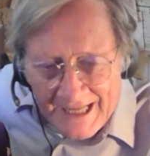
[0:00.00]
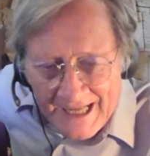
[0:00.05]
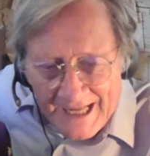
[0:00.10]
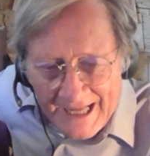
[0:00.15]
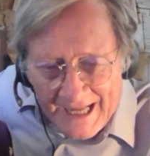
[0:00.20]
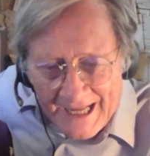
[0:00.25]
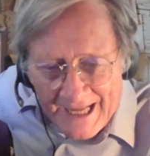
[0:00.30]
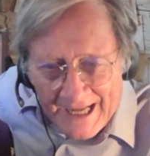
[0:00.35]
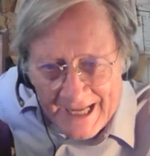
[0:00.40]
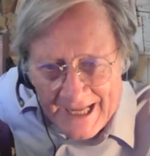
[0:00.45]

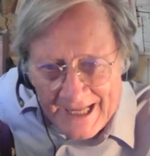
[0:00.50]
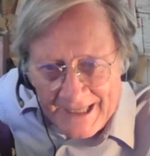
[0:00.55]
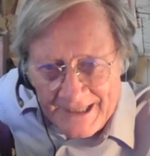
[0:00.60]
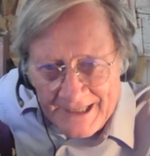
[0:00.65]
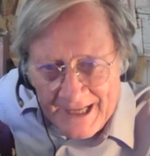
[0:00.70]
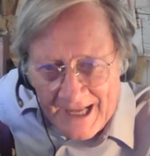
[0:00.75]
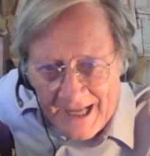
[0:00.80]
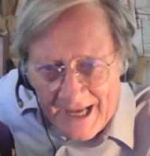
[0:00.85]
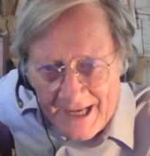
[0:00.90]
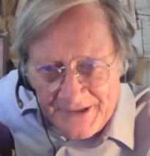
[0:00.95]

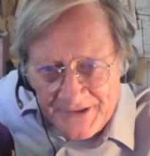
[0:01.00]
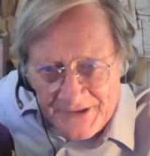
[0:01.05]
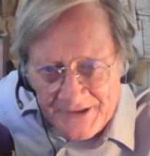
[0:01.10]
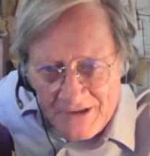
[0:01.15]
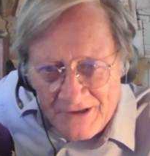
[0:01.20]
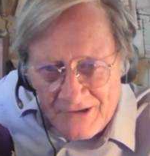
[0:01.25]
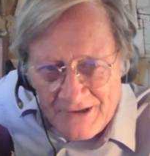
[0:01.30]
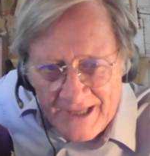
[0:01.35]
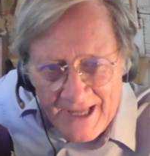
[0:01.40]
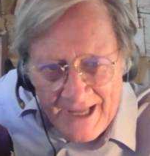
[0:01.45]
and I
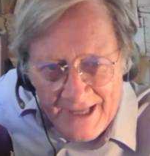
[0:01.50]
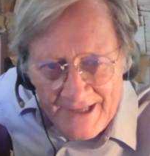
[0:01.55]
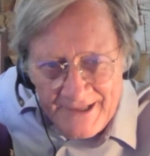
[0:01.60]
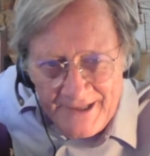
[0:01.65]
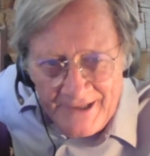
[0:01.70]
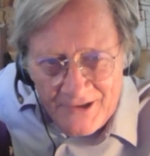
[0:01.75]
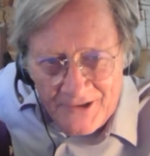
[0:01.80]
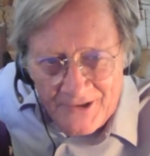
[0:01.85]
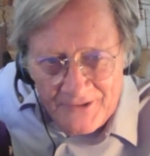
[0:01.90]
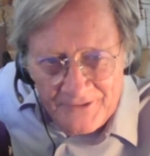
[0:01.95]
still can't
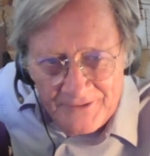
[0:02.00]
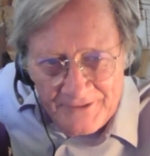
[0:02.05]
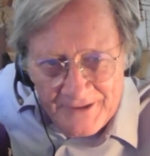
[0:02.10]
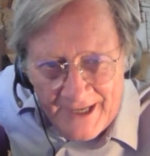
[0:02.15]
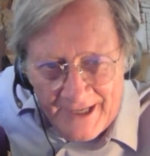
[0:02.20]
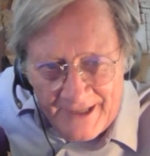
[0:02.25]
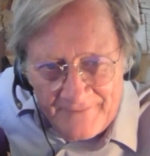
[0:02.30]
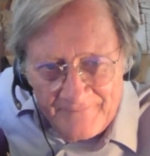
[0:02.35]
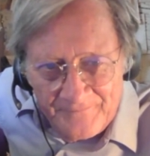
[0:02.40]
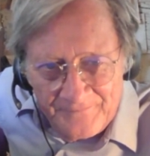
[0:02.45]
hear
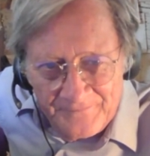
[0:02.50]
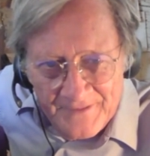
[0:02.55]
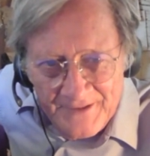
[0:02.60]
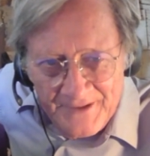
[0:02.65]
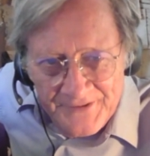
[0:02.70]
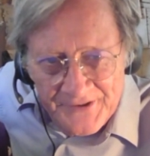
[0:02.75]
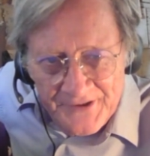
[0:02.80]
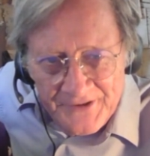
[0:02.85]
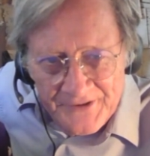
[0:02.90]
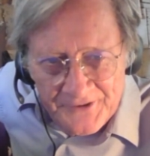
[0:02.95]
like
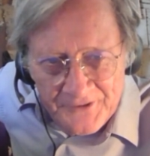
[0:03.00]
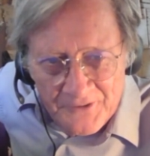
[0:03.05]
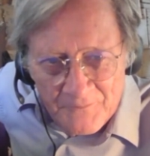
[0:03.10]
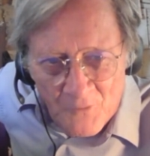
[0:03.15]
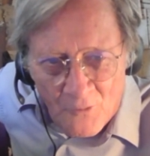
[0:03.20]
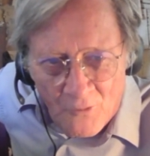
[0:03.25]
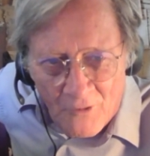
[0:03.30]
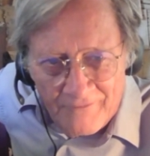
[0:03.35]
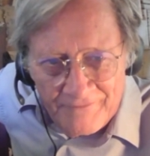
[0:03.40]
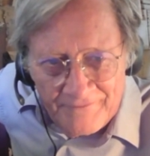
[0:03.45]
Sister
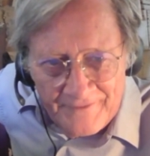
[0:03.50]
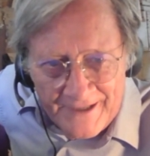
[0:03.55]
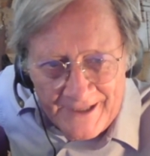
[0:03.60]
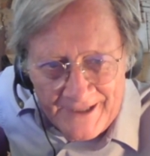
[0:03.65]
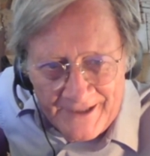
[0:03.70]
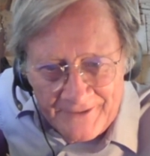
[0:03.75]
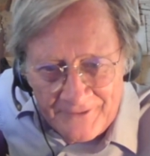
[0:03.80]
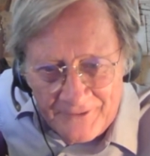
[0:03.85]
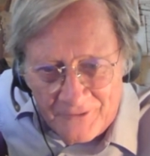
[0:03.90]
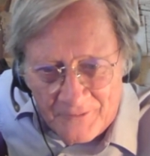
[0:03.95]

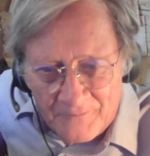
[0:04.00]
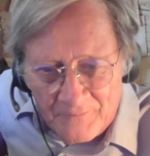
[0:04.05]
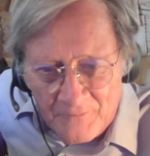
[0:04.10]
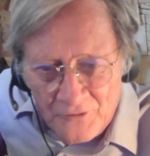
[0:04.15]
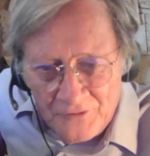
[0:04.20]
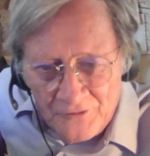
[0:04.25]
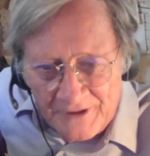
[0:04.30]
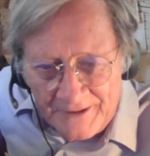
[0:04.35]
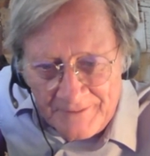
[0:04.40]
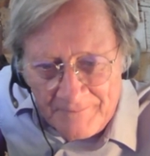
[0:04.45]
Morphine or
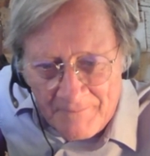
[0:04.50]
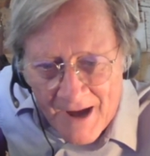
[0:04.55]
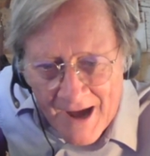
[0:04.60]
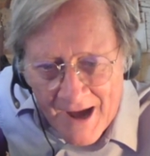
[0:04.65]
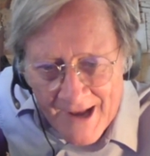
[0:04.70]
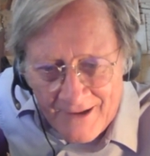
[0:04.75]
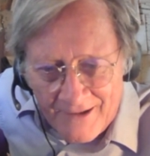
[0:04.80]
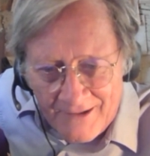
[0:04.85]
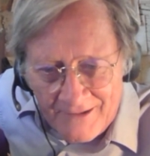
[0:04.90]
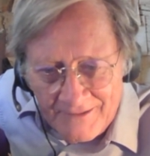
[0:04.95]
Moonlit
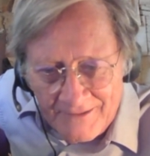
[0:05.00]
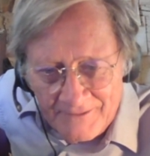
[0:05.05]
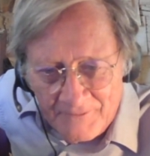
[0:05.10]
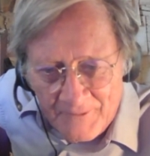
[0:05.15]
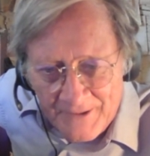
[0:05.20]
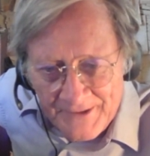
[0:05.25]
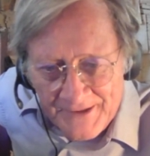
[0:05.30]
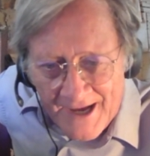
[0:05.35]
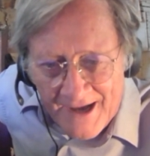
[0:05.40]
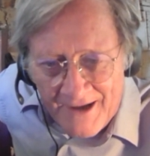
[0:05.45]
Mile
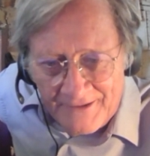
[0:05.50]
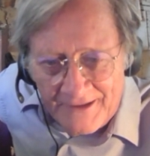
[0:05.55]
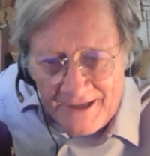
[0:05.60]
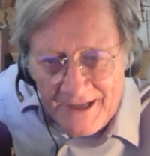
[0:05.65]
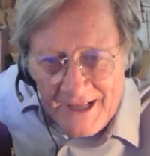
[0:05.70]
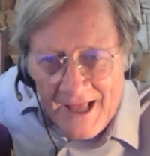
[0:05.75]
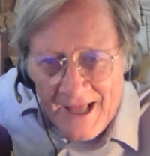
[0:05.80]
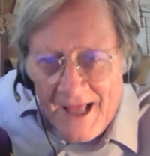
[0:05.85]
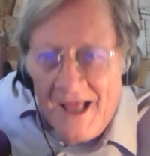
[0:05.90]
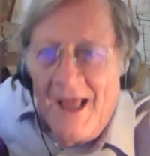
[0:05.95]
without
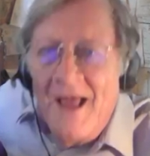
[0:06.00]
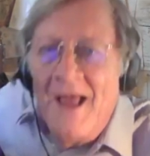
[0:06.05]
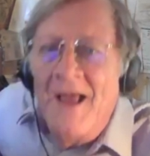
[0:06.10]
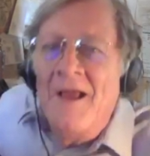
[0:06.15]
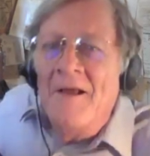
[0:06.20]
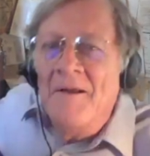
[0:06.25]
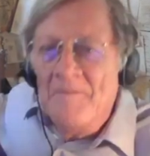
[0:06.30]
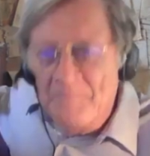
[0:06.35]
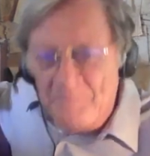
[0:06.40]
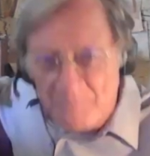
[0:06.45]

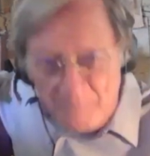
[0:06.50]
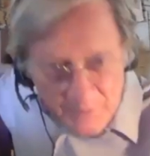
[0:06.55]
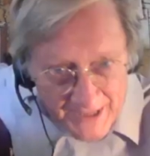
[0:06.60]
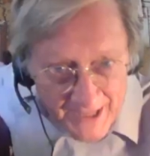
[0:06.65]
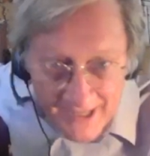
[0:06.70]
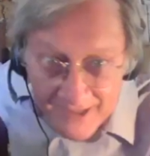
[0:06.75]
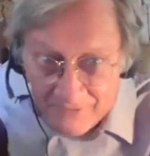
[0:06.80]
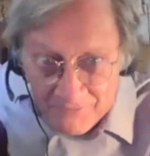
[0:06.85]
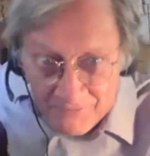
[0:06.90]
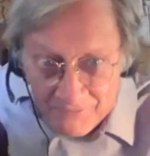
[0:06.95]

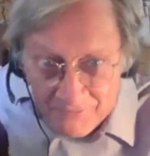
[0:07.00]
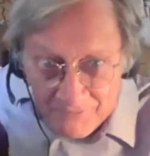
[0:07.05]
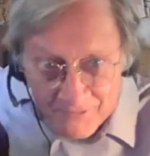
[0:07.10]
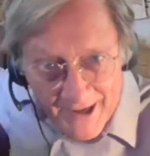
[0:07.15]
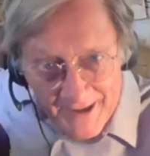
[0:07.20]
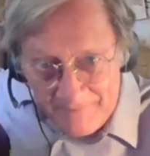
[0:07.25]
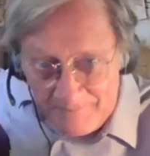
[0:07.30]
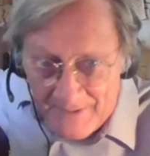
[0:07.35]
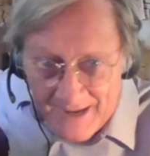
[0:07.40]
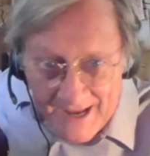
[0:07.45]
being
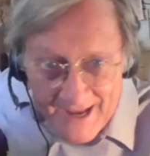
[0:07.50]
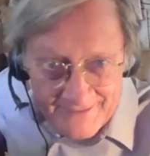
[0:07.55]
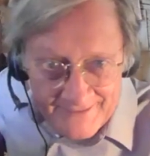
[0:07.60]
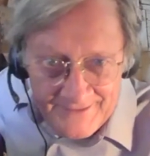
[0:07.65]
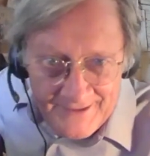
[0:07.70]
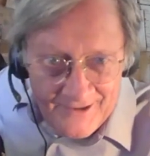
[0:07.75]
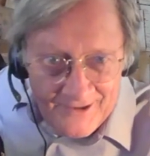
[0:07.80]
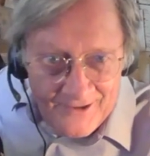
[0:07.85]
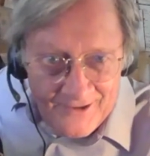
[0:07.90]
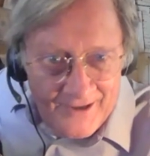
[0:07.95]
right back
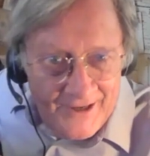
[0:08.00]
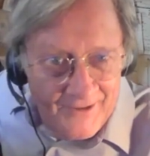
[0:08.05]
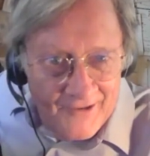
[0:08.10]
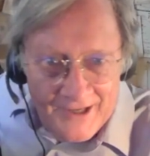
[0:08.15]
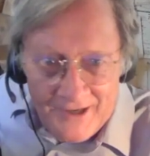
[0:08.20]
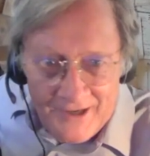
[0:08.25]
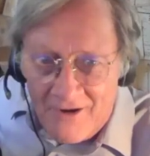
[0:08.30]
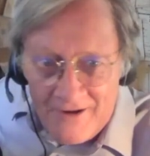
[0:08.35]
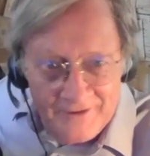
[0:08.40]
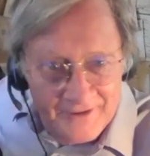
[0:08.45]
there,
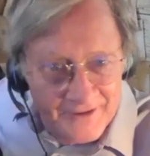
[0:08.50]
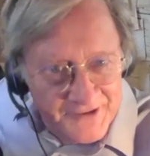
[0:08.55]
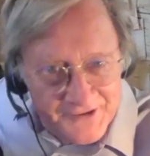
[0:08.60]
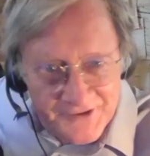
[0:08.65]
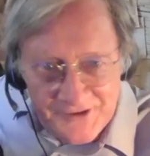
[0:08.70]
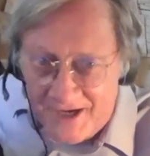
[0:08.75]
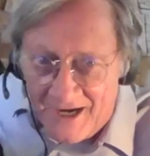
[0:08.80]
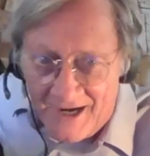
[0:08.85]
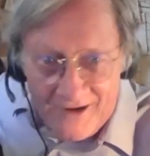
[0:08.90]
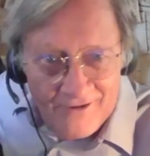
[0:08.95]
hearing all these
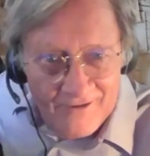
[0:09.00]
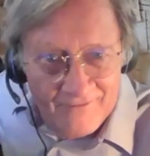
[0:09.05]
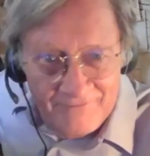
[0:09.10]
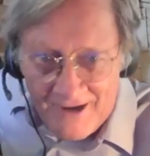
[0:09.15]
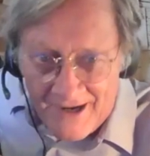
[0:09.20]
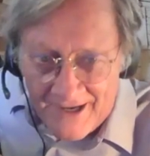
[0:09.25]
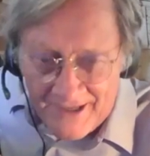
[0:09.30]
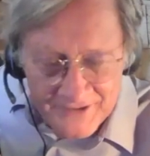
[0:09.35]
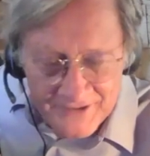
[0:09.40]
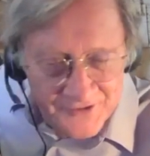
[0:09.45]

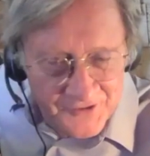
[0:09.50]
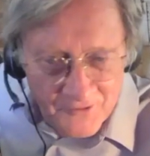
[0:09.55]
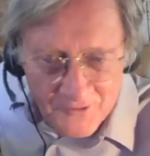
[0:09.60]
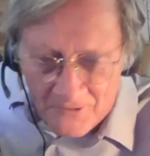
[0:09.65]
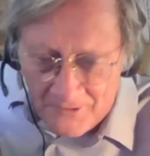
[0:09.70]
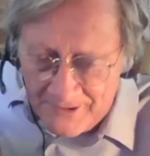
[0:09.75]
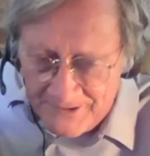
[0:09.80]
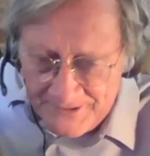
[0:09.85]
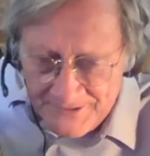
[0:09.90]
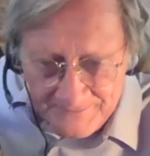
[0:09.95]
terrifying
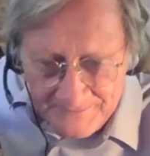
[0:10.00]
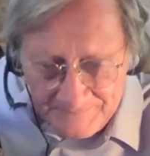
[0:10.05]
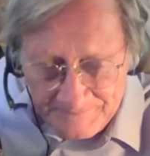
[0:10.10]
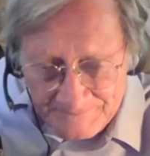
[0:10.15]
stories.